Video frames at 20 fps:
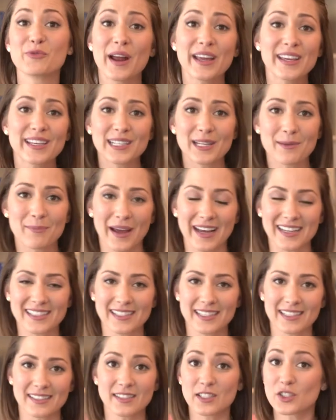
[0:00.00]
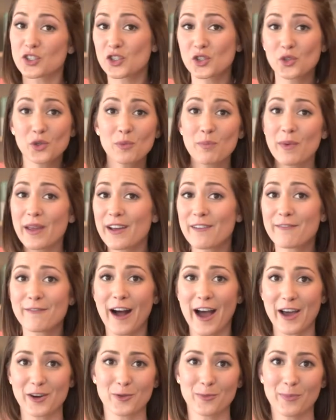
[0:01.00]
regular basis should be a
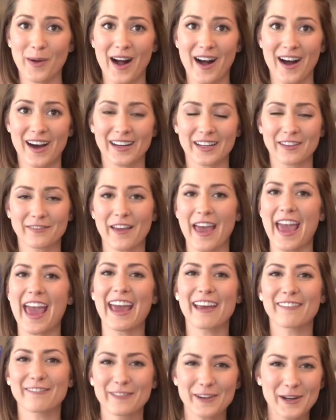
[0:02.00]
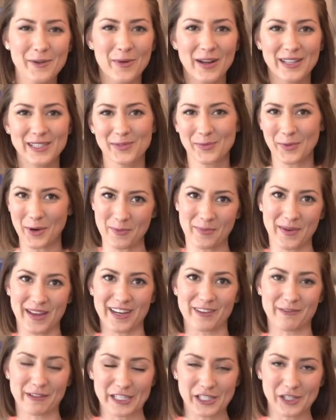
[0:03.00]
vital part of everyone's
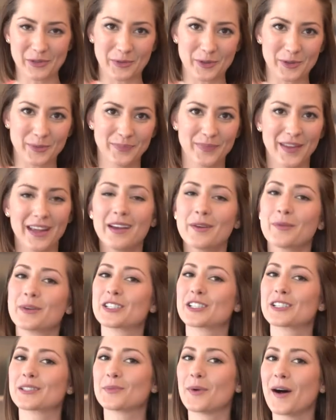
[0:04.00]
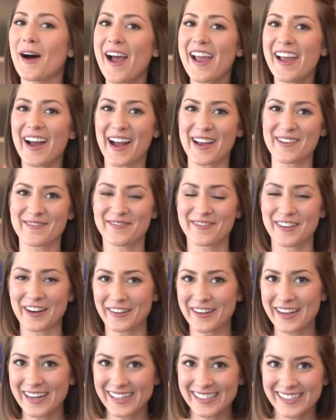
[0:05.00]
wellbeing ritual, which is why I am
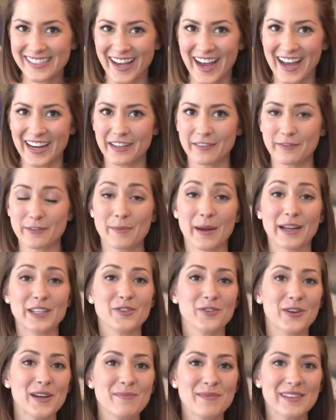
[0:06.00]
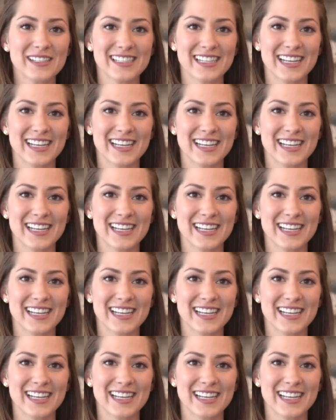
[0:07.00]
very excited for my treatment